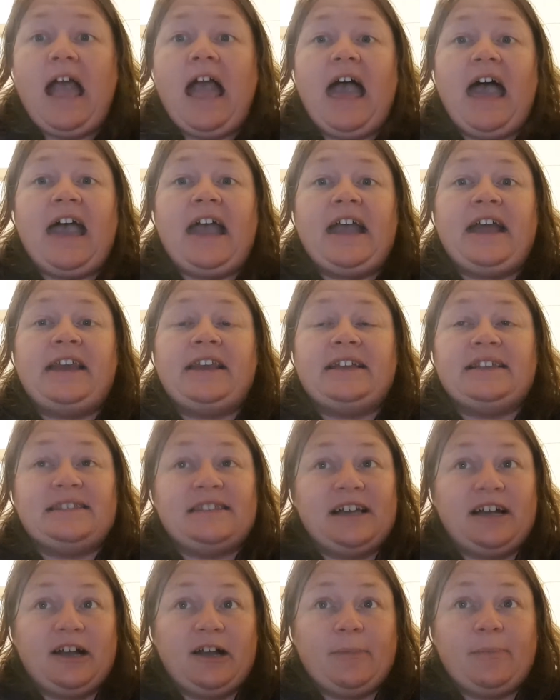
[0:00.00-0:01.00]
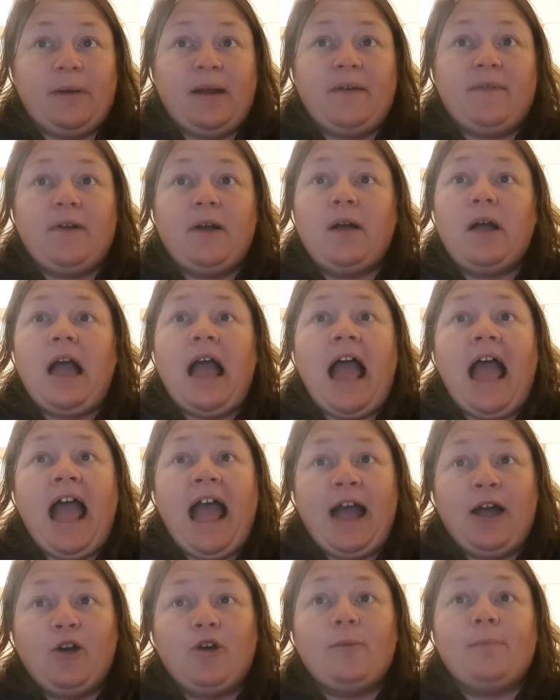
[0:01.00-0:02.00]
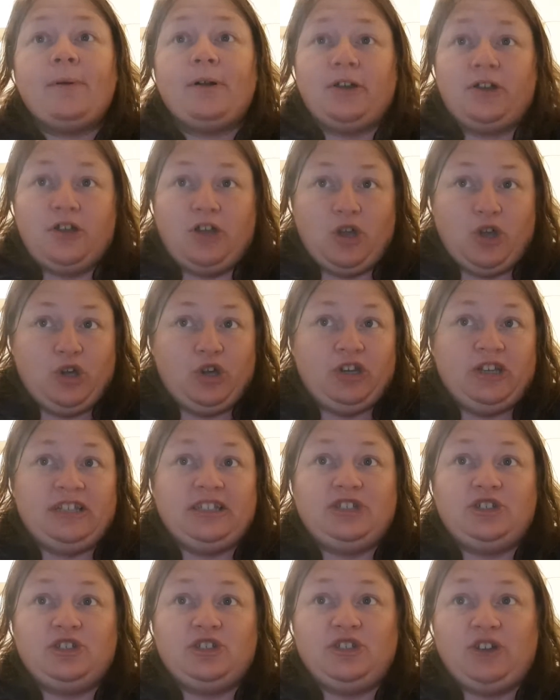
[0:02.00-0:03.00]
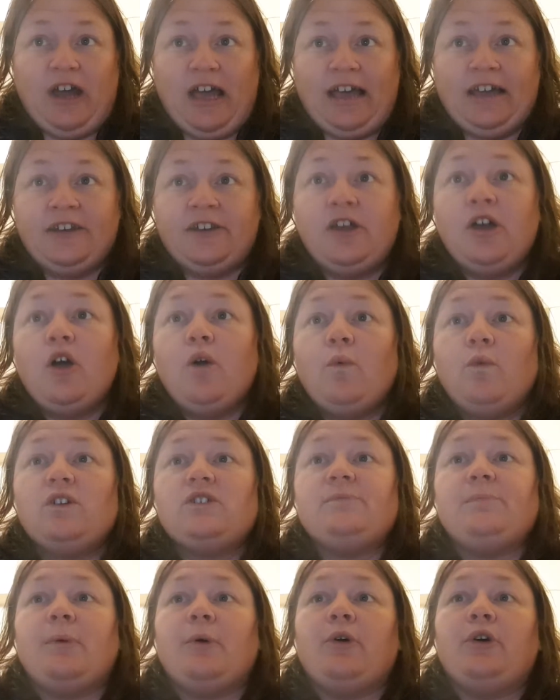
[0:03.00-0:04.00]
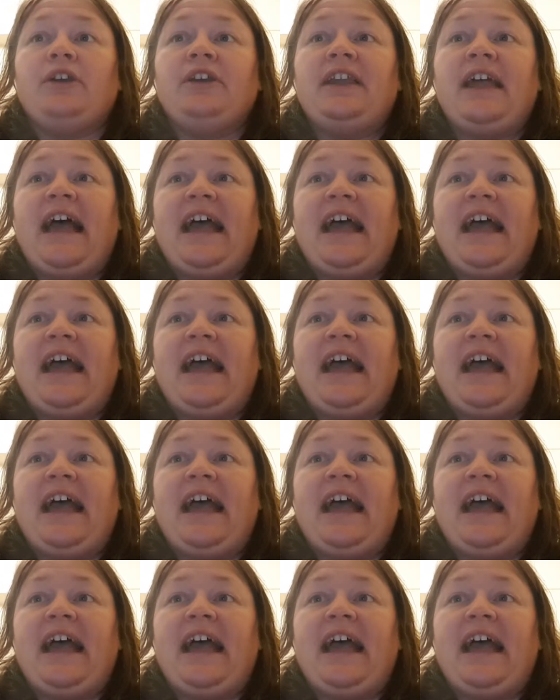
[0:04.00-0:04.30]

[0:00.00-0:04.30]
and his younger brother, Albert Ernest Stratton, was born in